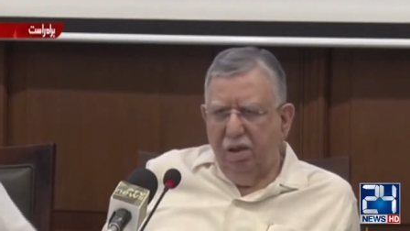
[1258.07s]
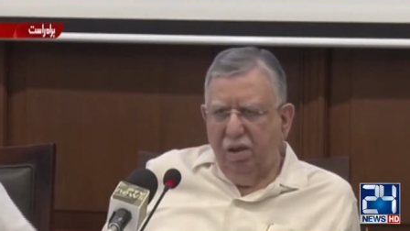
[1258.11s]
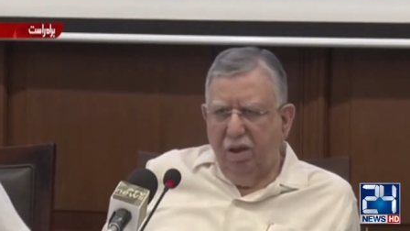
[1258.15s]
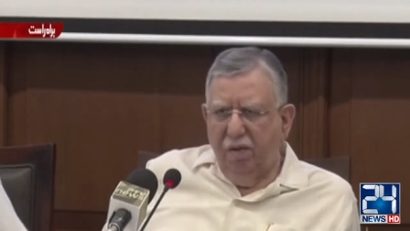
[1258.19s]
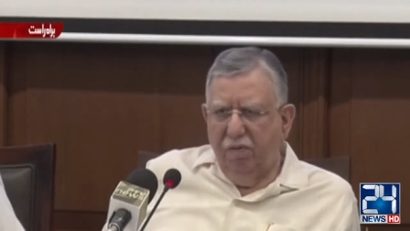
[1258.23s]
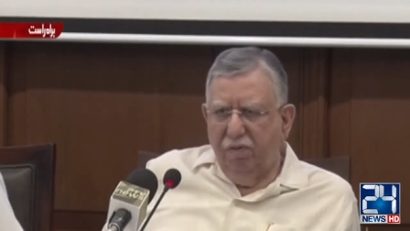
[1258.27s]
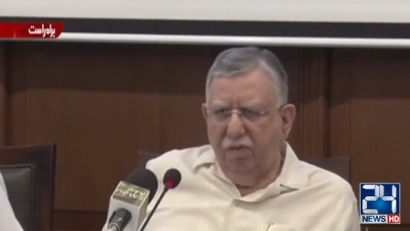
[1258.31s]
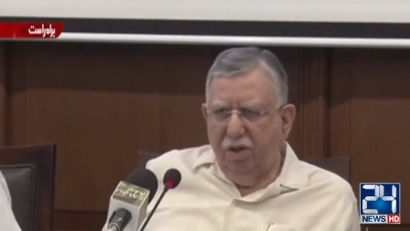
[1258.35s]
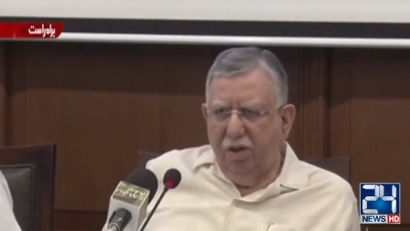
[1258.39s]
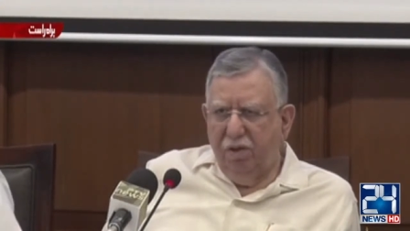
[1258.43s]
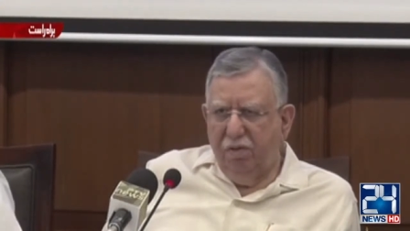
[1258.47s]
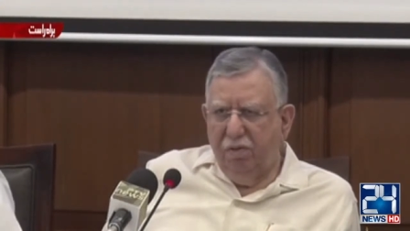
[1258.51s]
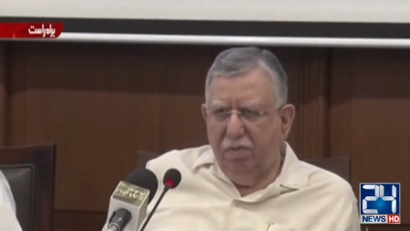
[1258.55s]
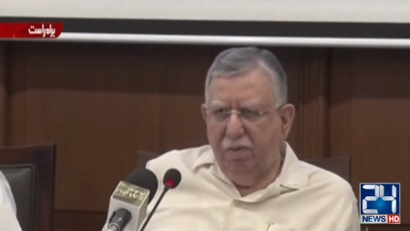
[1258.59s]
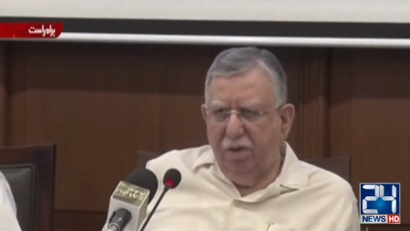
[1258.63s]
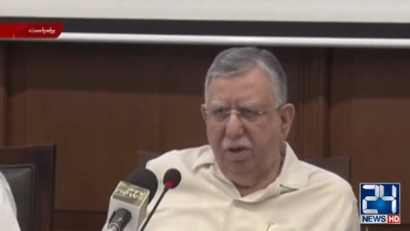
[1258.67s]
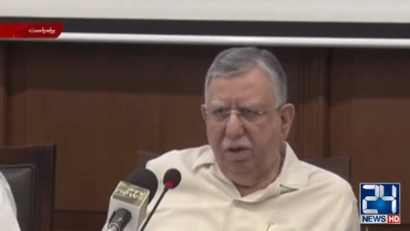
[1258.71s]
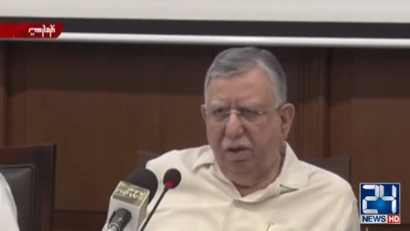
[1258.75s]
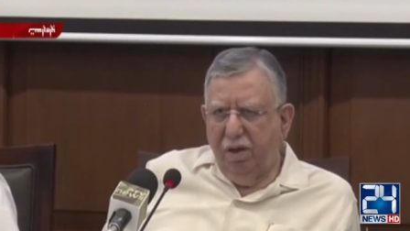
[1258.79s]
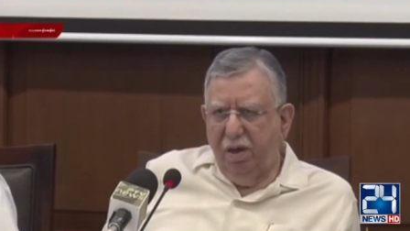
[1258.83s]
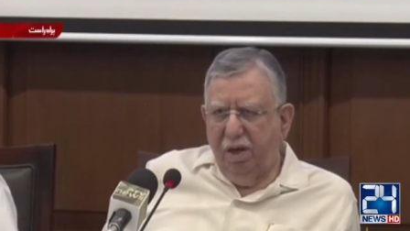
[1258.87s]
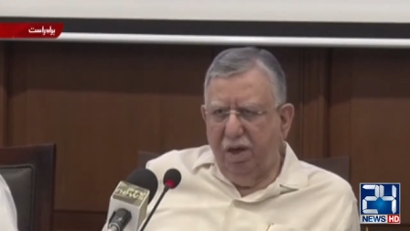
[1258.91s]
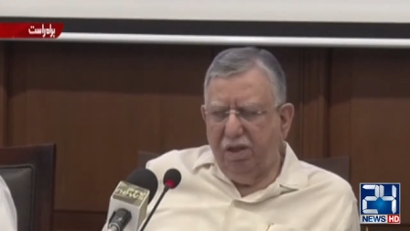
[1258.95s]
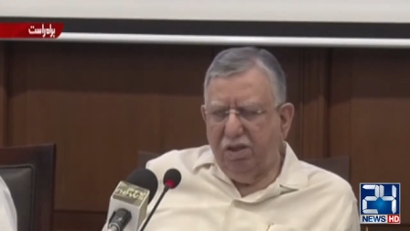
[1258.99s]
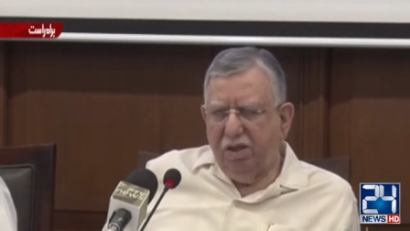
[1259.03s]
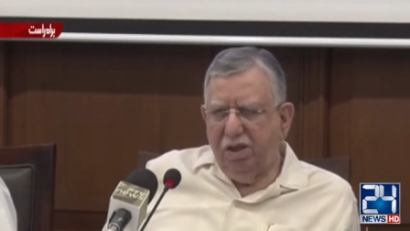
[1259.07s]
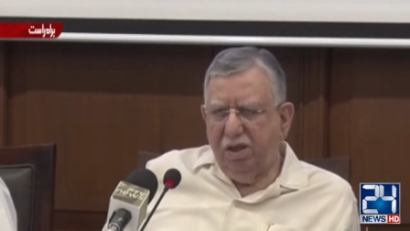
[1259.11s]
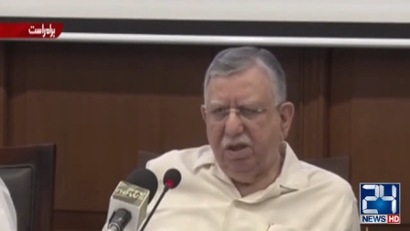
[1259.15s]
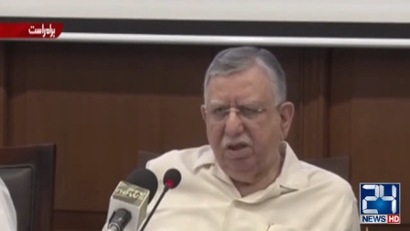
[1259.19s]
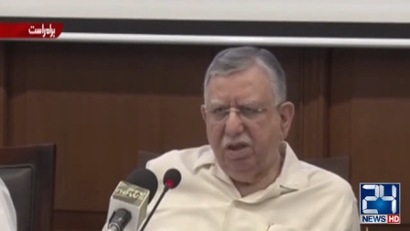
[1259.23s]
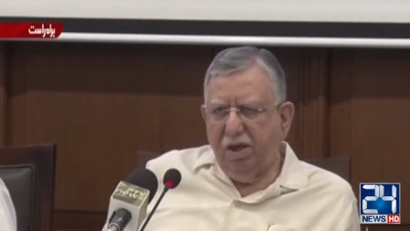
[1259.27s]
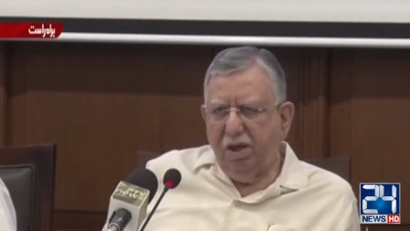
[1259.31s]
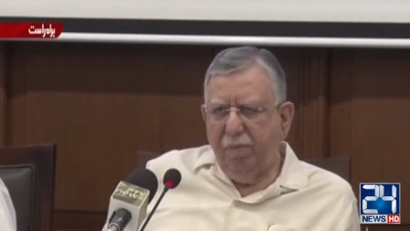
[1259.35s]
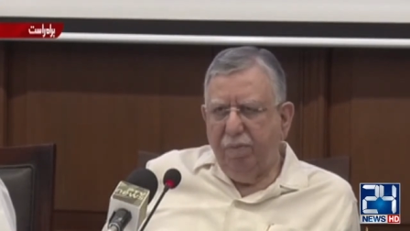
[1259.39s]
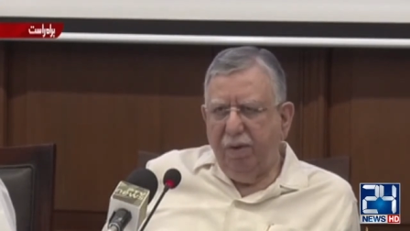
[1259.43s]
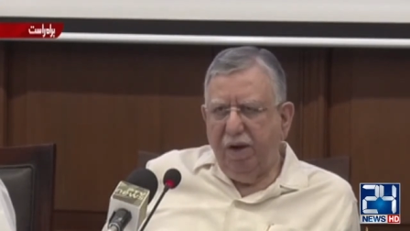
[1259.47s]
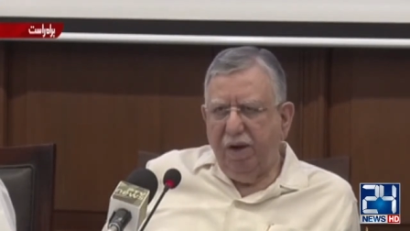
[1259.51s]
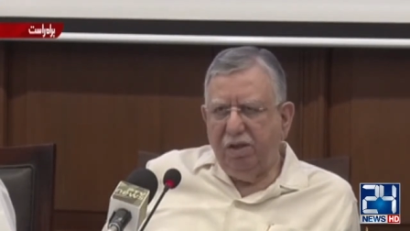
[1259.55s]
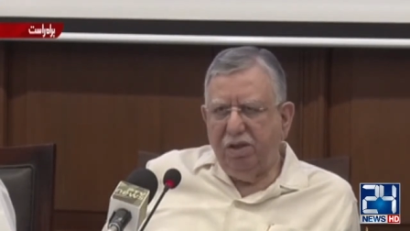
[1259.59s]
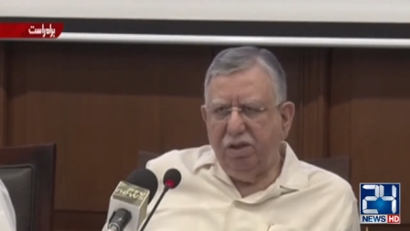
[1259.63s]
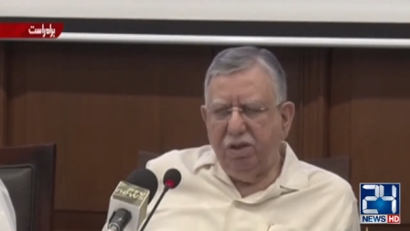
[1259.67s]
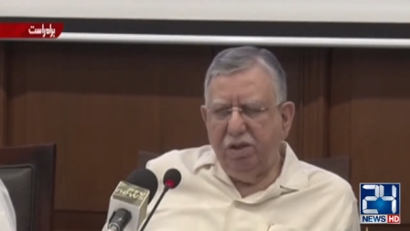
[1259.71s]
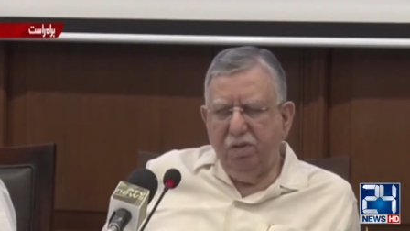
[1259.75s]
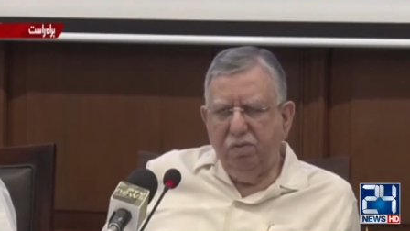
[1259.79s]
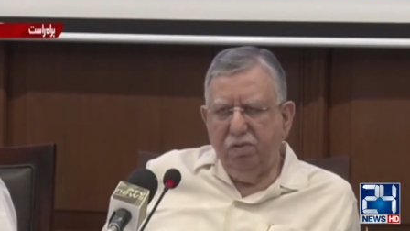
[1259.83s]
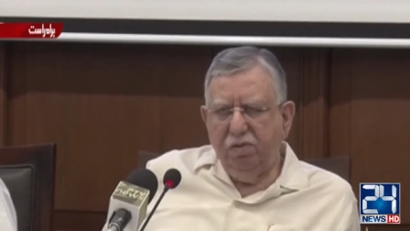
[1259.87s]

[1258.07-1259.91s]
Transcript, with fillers: If there has been excess capacity